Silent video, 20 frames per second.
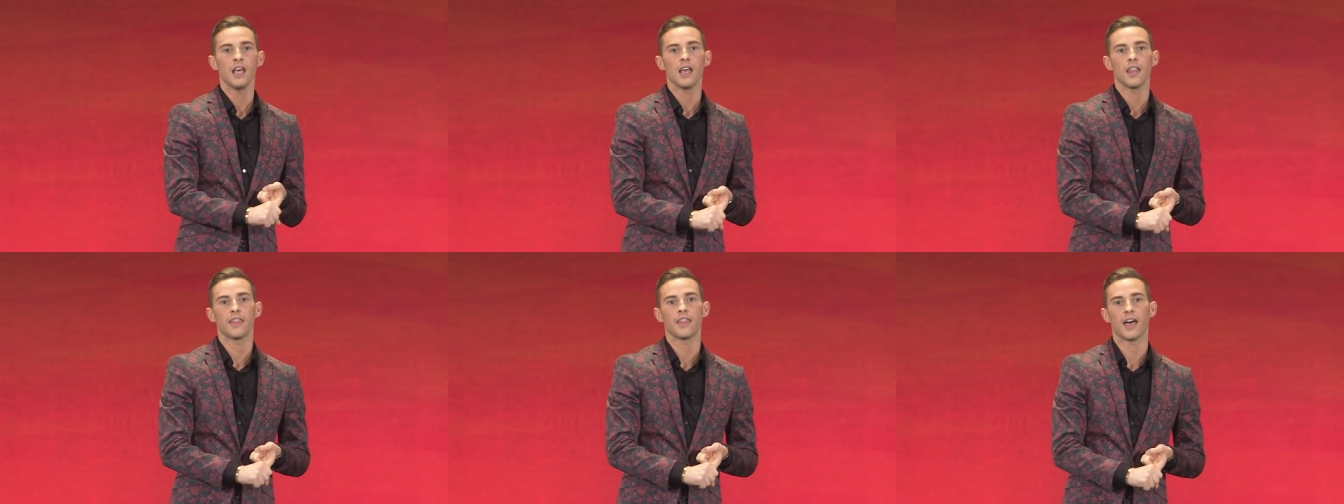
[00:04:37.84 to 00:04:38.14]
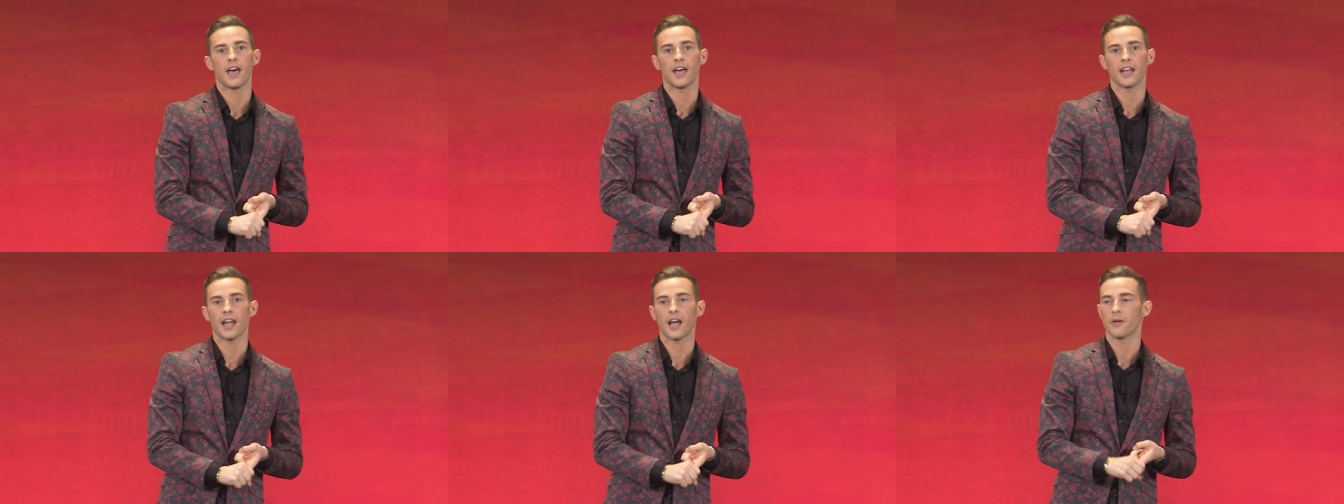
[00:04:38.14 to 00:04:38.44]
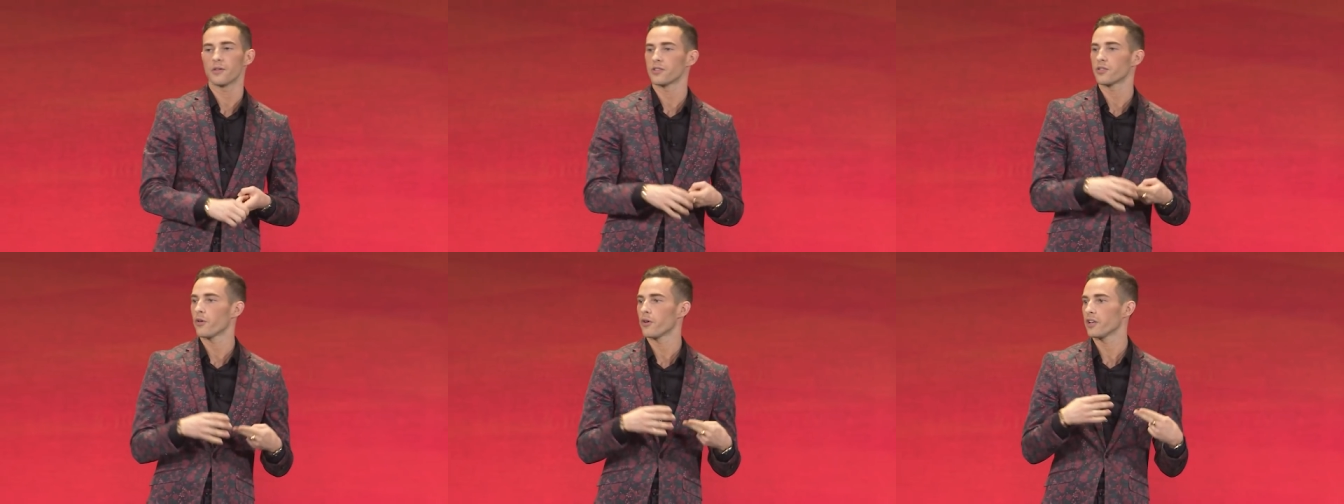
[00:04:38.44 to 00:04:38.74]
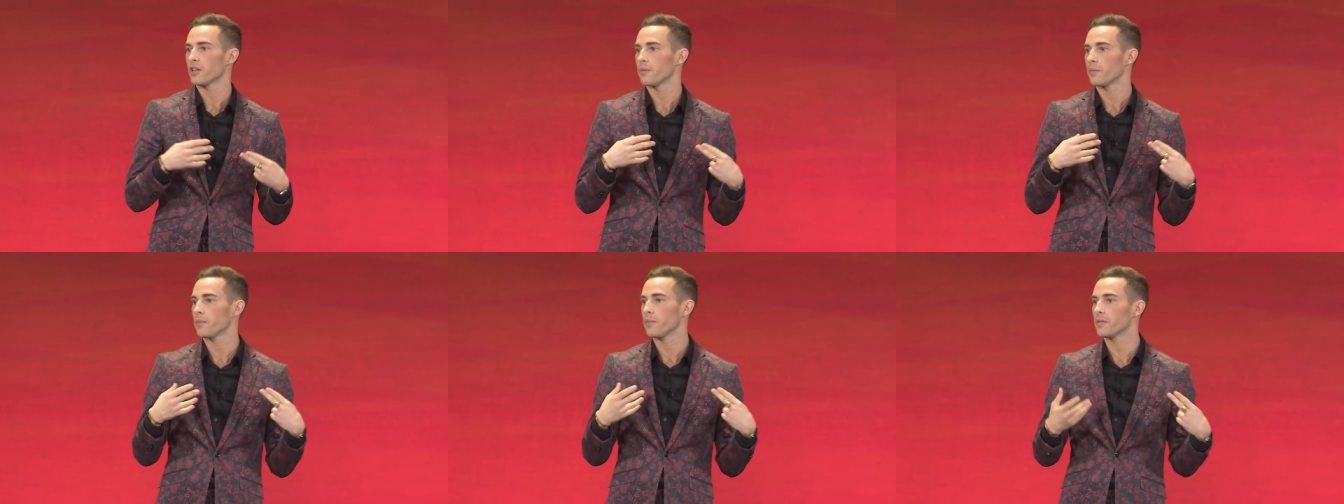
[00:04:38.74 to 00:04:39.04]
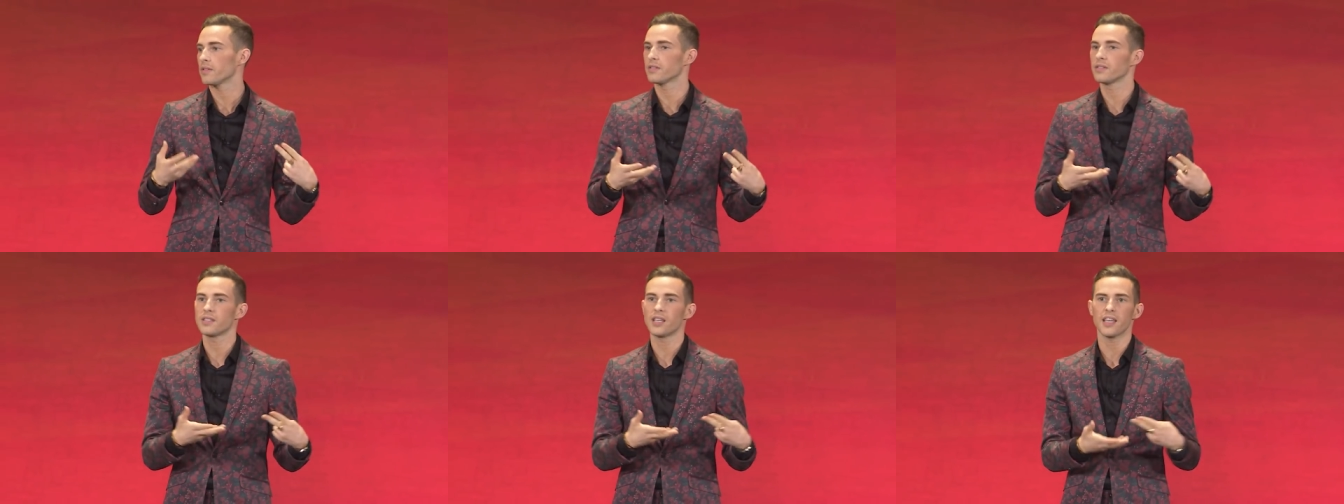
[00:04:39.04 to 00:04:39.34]
that I was going to
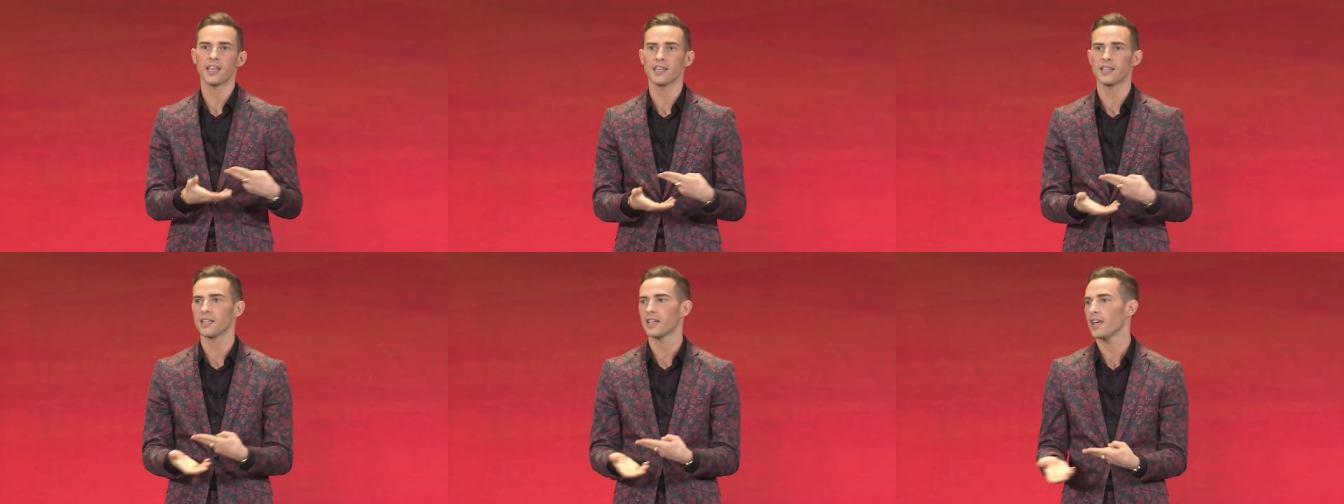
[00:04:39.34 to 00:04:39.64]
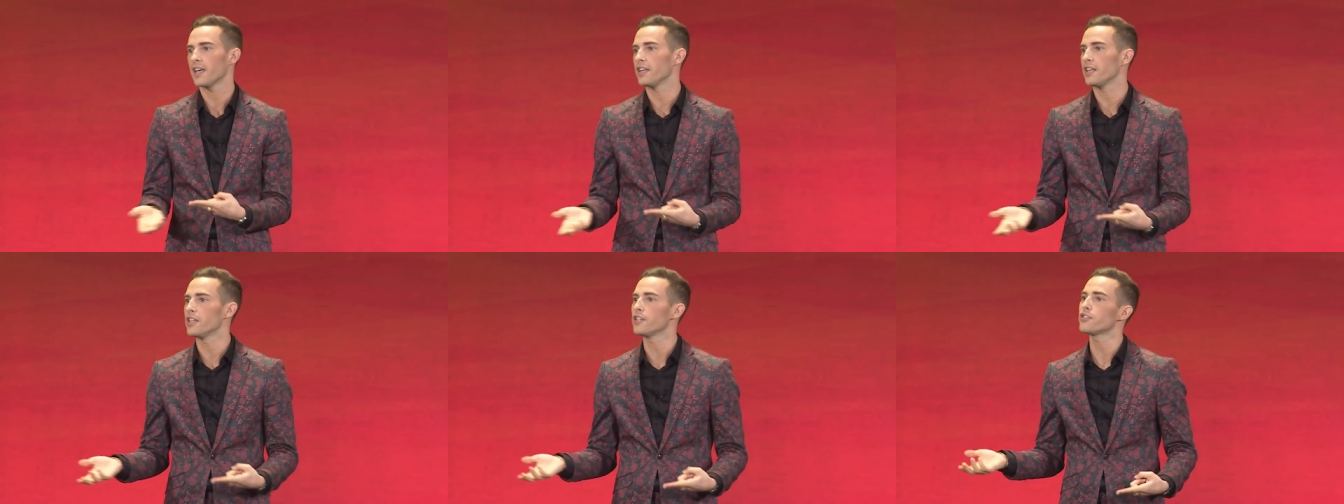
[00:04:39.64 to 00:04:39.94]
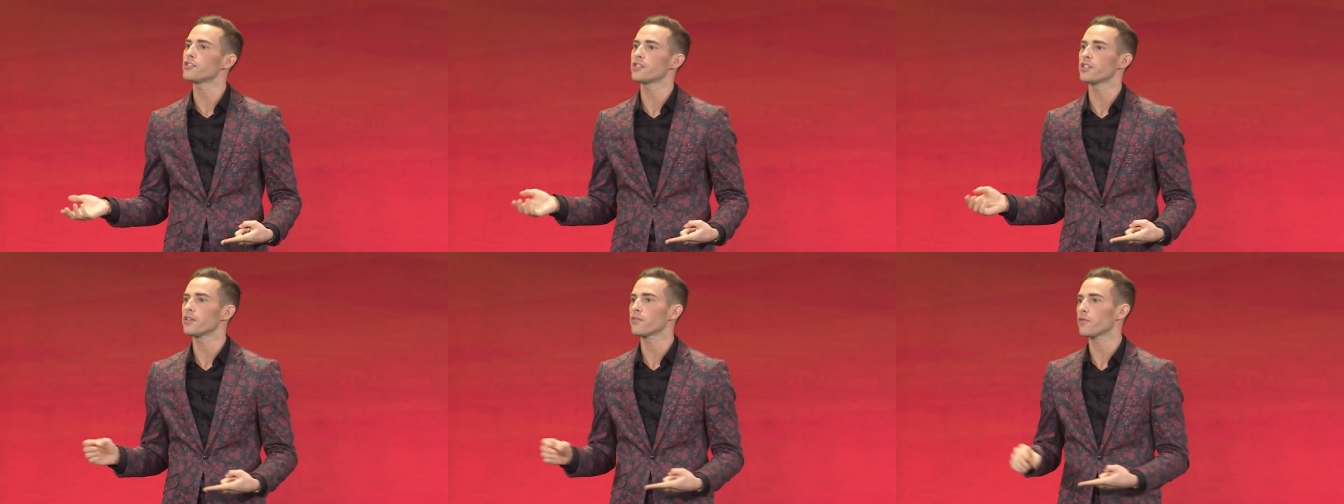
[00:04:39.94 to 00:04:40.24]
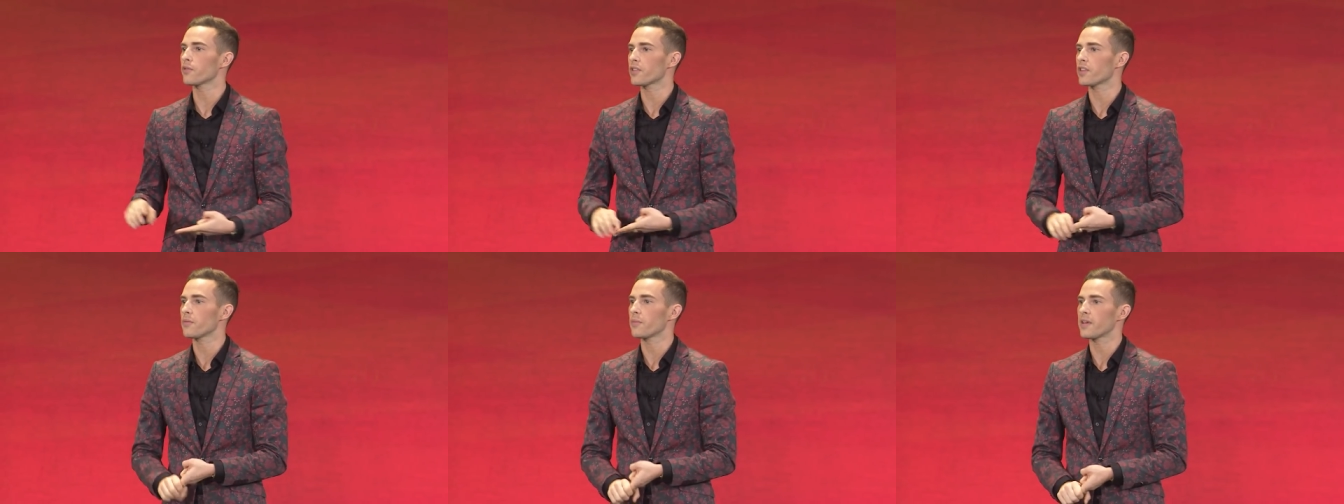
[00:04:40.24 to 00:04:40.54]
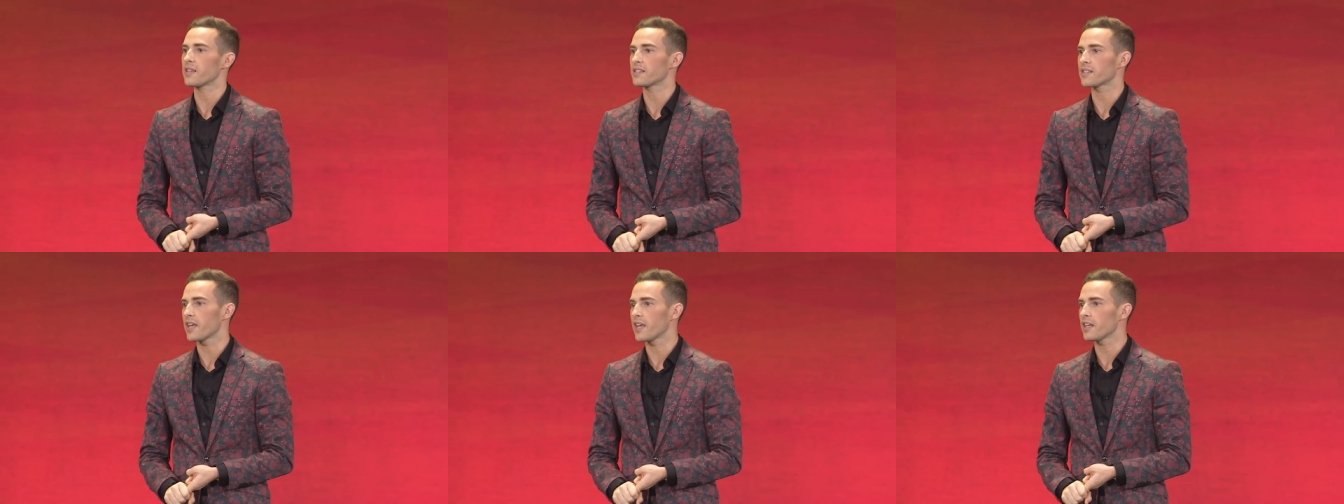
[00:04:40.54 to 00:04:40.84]
take initiative within my
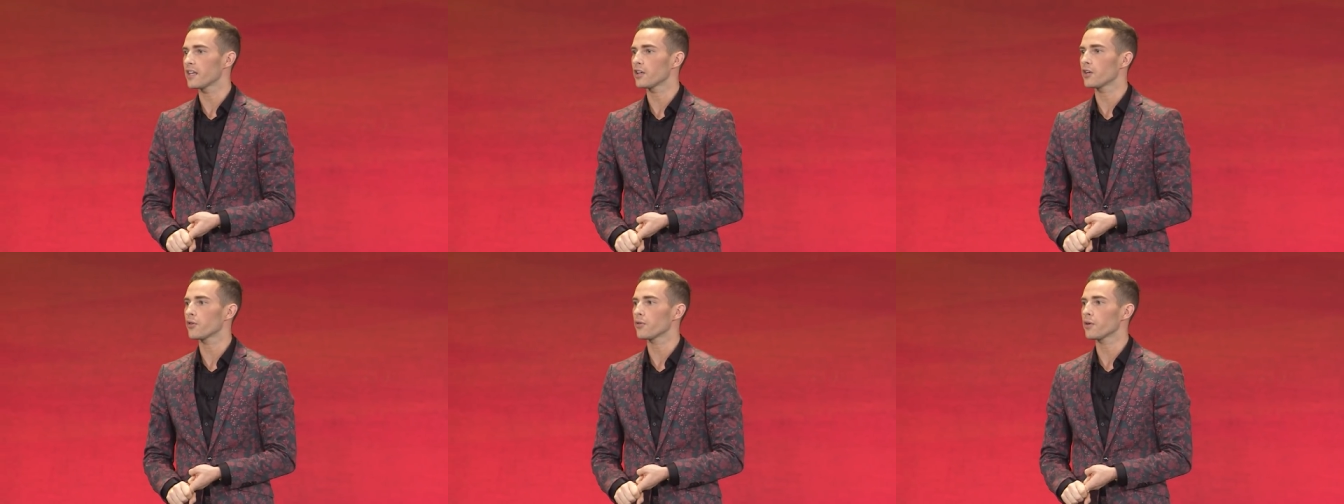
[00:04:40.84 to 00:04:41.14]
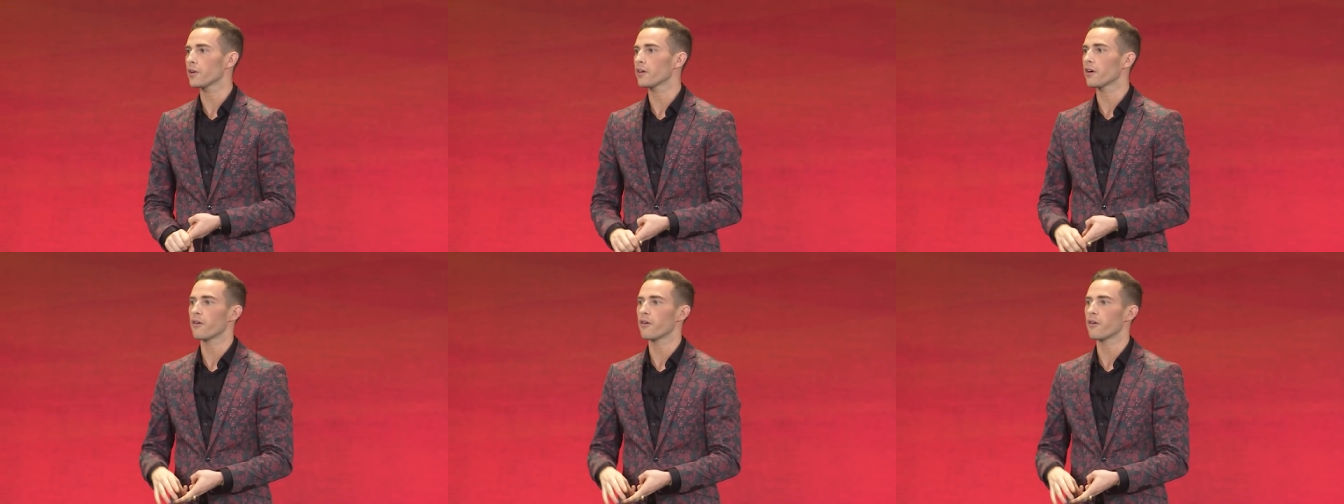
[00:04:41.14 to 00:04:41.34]
skating career.